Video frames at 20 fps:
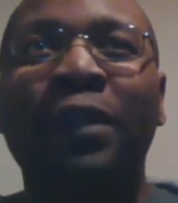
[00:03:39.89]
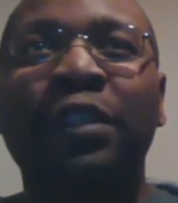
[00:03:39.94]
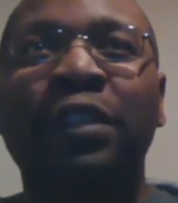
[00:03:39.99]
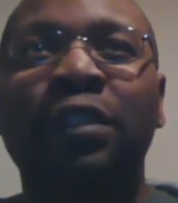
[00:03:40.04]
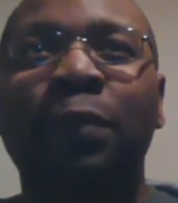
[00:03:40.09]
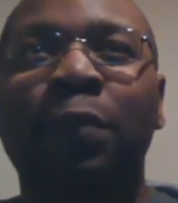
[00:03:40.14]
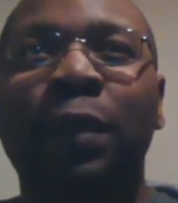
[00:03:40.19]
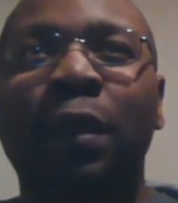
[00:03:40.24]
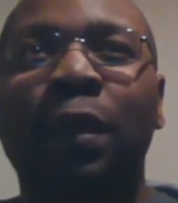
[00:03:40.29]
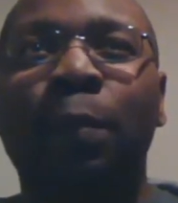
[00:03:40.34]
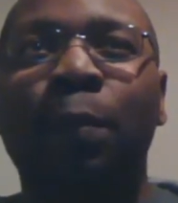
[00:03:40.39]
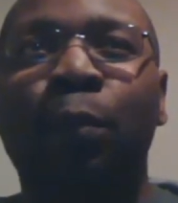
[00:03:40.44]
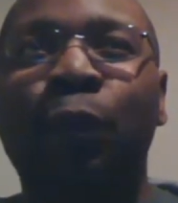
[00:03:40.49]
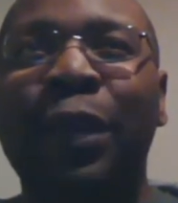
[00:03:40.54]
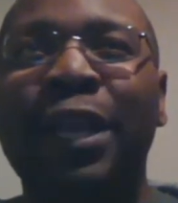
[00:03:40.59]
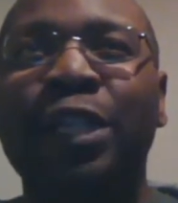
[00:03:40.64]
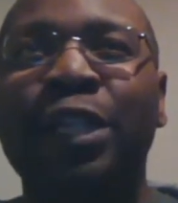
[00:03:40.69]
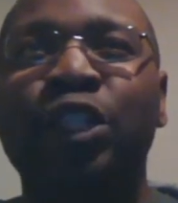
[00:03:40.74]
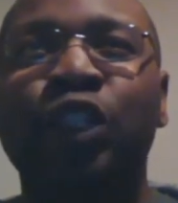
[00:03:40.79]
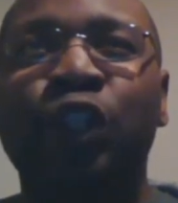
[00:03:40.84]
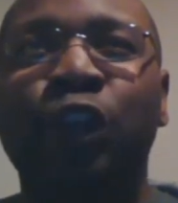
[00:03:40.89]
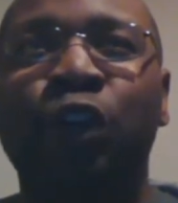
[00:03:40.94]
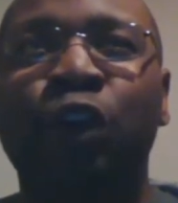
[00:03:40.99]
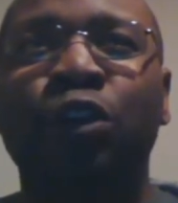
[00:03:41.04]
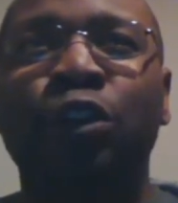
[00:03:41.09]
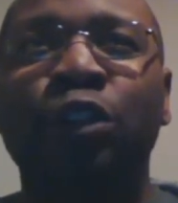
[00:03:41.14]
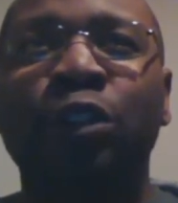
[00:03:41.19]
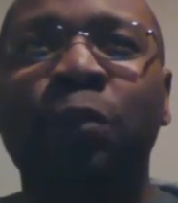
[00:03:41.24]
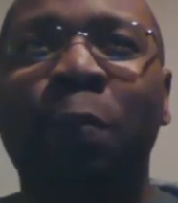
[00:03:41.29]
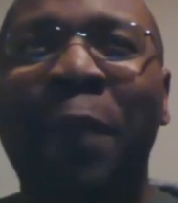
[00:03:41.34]
to be
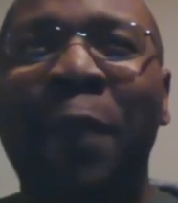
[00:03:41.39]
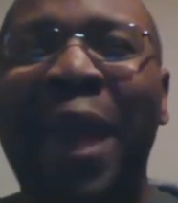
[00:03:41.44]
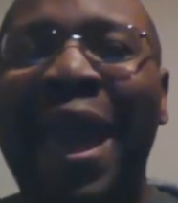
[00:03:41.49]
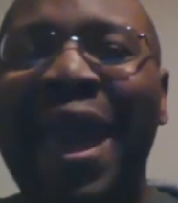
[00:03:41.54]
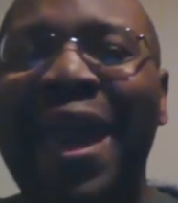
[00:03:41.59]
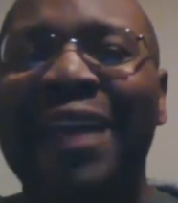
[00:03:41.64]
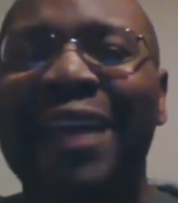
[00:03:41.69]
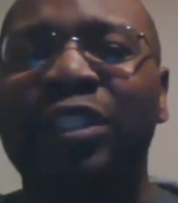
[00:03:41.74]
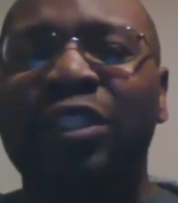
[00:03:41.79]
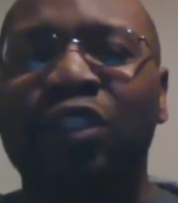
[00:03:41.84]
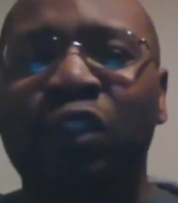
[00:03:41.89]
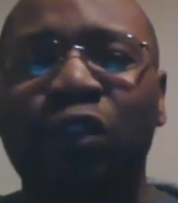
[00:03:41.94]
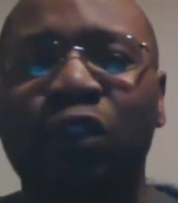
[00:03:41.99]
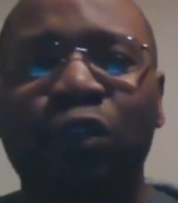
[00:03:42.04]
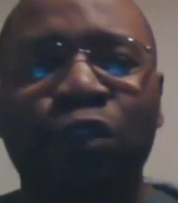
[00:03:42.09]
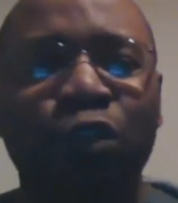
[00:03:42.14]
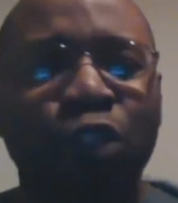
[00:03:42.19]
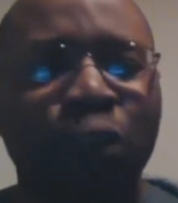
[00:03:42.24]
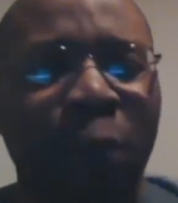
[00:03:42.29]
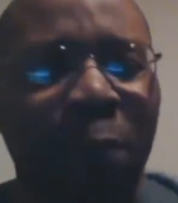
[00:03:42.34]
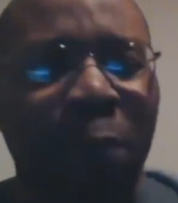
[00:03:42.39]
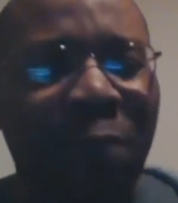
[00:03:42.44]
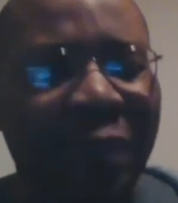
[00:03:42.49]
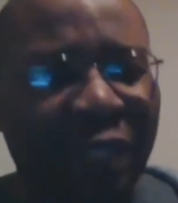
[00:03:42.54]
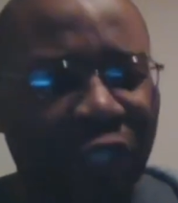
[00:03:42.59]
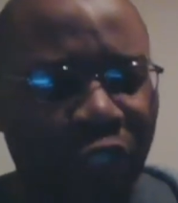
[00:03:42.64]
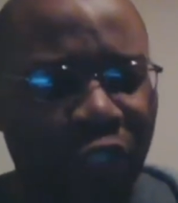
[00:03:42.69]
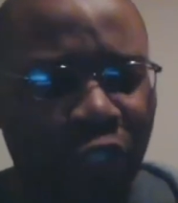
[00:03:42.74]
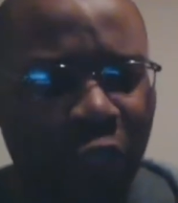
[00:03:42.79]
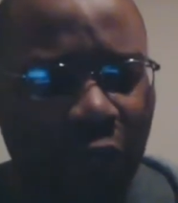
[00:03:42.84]
preachers, pastors,
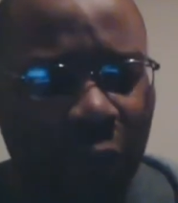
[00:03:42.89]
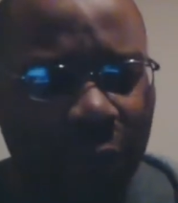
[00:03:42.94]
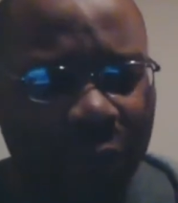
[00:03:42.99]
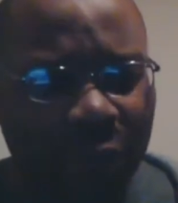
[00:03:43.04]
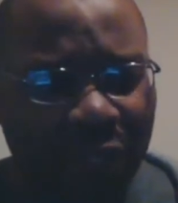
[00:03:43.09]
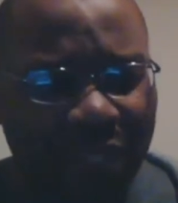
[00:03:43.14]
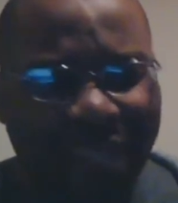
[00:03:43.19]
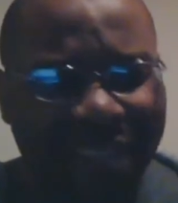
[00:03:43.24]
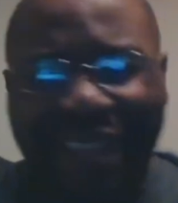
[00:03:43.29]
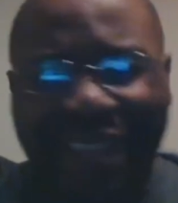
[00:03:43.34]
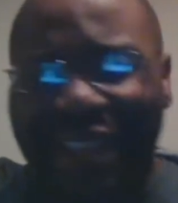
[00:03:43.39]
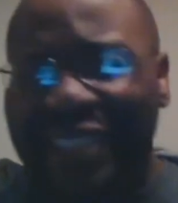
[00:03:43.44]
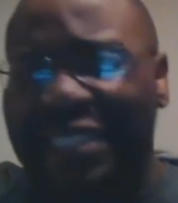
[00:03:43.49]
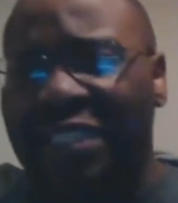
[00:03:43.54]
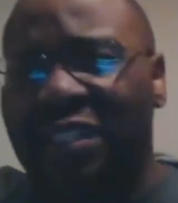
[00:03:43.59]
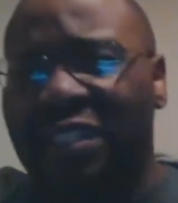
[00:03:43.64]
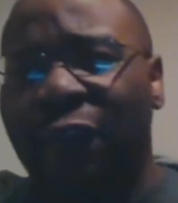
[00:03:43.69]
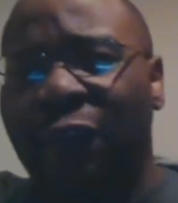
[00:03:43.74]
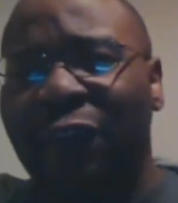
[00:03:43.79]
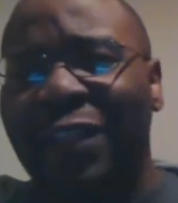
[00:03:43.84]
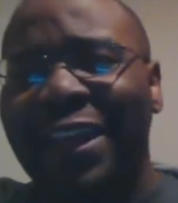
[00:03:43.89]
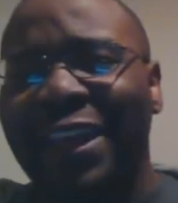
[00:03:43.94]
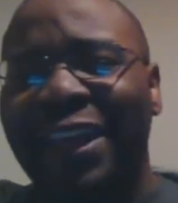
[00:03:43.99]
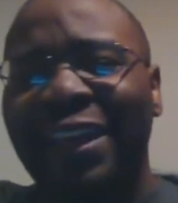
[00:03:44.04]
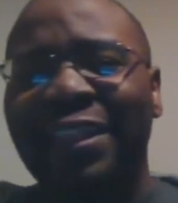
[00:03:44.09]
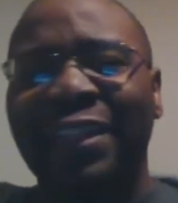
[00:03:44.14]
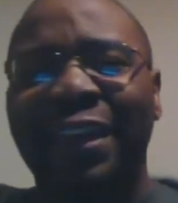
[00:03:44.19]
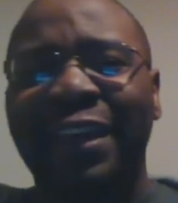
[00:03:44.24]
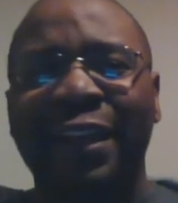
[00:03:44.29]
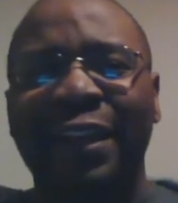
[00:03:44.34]
bishops, and stuff like
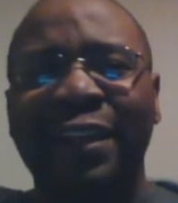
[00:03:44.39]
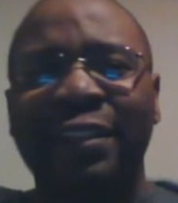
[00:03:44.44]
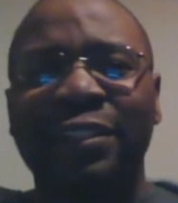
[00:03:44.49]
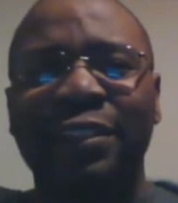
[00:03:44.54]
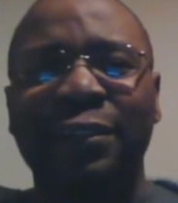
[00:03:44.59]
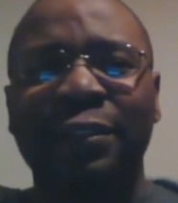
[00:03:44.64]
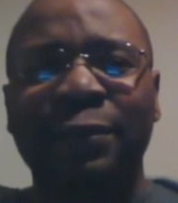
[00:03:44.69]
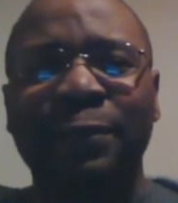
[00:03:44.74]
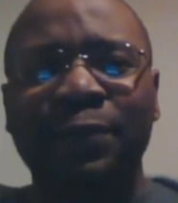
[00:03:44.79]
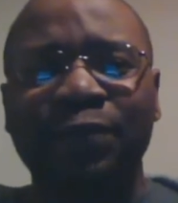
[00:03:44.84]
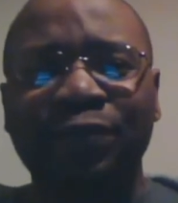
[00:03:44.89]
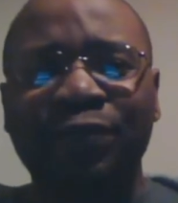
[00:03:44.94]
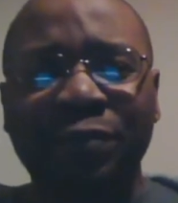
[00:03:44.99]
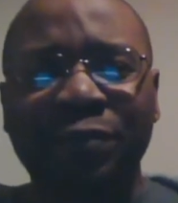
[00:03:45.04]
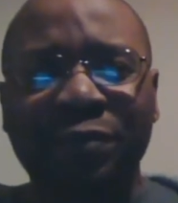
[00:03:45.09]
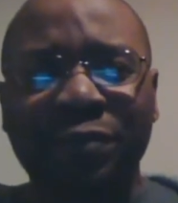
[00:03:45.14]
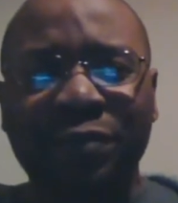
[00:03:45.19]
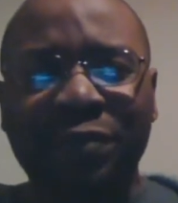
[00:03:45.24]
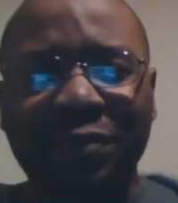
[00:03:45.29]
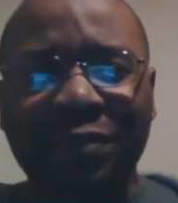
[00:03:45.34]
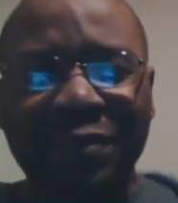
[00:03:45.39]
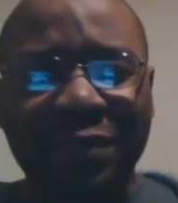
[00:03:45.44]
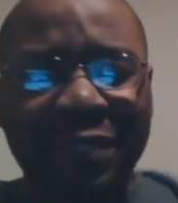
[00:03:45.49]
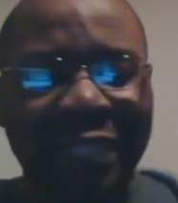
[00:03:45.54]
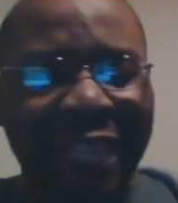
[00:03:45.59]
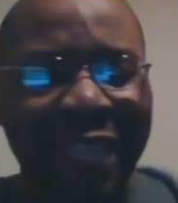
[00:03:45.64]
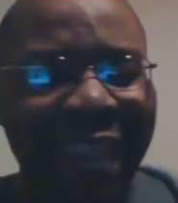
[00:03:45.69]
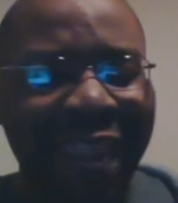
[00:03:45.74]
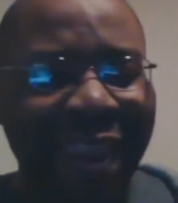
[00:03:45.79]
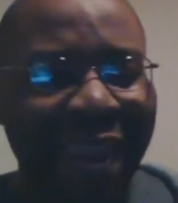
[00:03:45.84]
that,
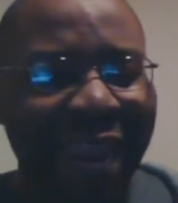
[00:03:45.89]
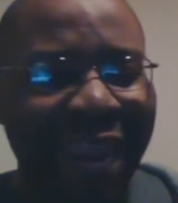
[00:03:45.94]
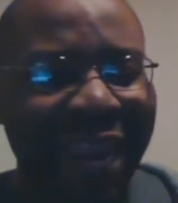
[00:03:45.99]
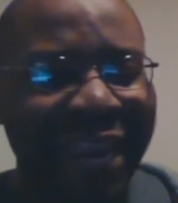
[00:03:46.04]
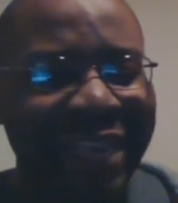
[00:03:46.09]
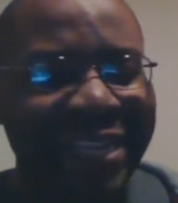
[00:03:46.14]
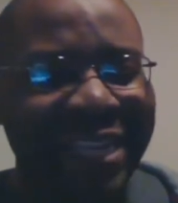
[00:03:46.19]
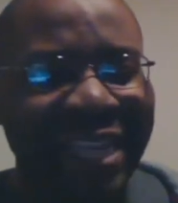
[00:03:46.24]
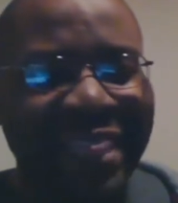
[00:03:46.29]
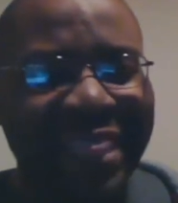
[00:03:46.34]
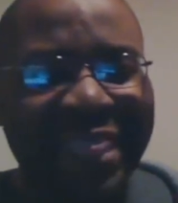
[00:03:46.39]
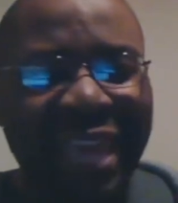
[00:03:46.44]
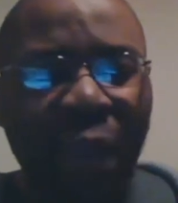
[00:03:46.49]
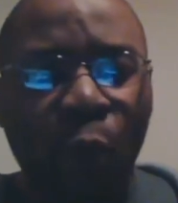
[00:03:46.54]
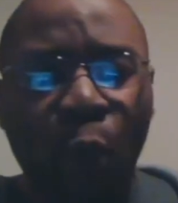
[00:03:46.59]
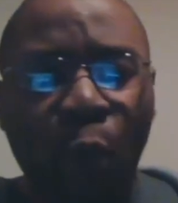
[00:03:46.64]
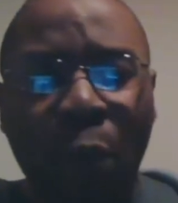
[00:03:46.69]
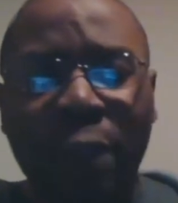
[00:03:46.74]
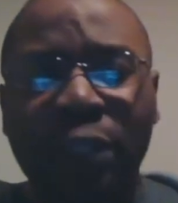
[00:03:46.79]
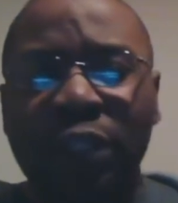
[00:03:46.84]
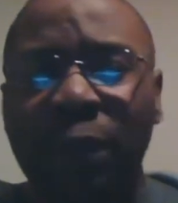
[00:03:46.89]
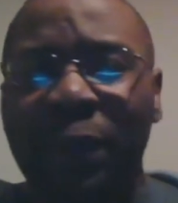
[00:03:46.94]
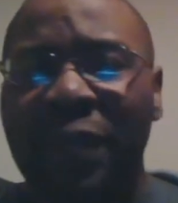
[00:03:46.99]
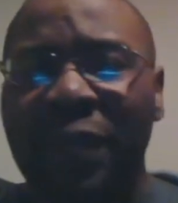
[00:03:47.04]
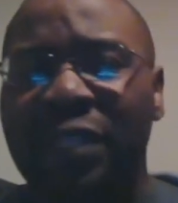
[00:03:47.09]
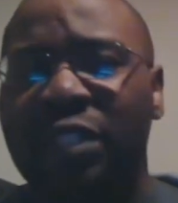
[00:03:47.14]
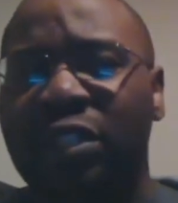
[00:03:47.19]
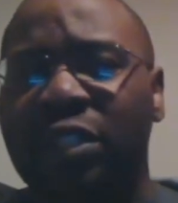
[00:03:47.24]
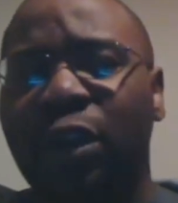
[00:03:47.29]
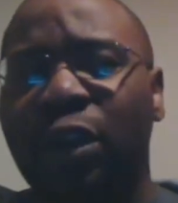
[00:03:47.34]
and they want to be
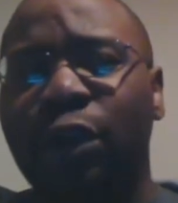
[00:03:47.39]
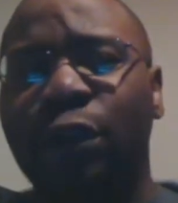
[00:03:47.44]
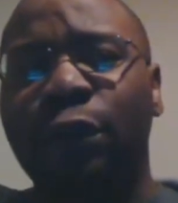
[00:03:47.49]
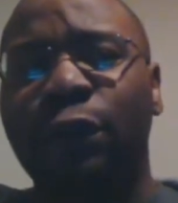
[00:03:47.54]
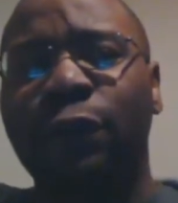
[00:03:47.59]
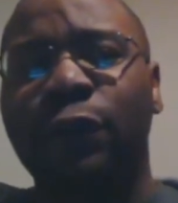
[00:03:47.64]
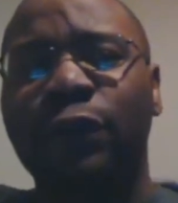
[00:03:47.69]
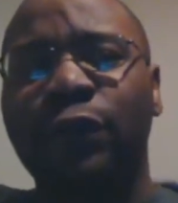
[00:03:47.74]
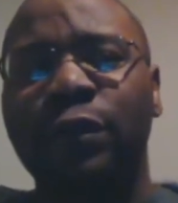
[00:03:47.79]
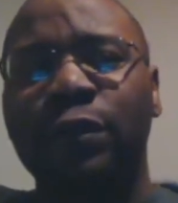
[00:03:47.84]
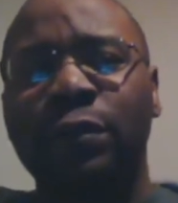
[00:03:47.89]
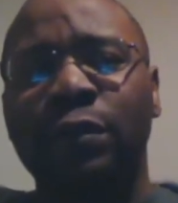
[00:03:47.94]
served.